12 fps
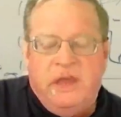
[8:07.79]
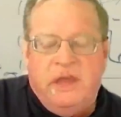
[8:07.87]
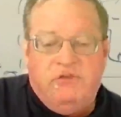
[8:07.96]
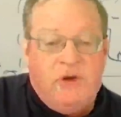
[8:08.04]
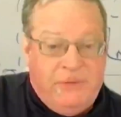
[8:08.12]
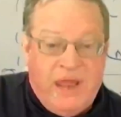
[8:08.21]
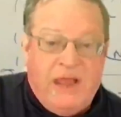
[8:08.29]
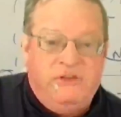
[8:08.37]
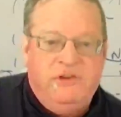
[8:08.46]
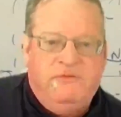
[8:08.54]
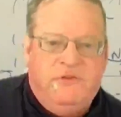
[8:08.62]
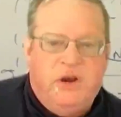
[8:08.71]
and dropped to
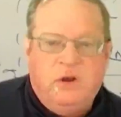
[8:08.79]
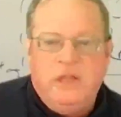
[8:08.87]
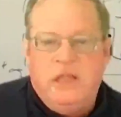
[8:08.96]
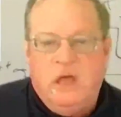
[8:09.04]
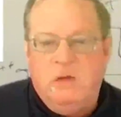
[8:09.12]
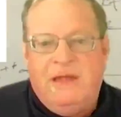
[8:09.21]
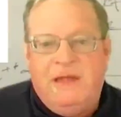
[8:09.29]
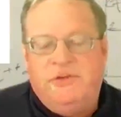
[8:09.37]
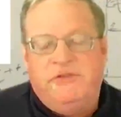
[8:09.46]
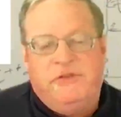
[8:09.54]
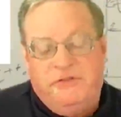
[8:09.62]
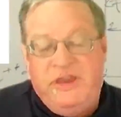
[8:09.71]
actually fairly low
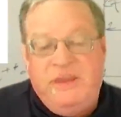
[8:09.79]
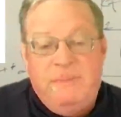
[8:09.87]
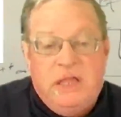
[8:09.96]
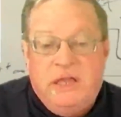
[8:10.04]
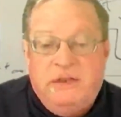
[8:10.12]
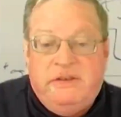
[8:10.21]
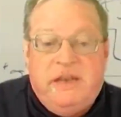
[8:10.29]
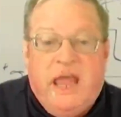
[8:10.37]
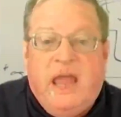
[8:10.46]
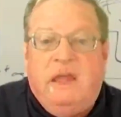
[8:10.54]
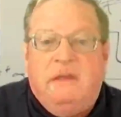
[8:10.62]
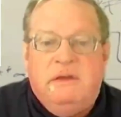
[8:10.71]
levels of seemingly
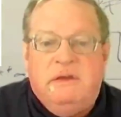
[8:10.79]
today.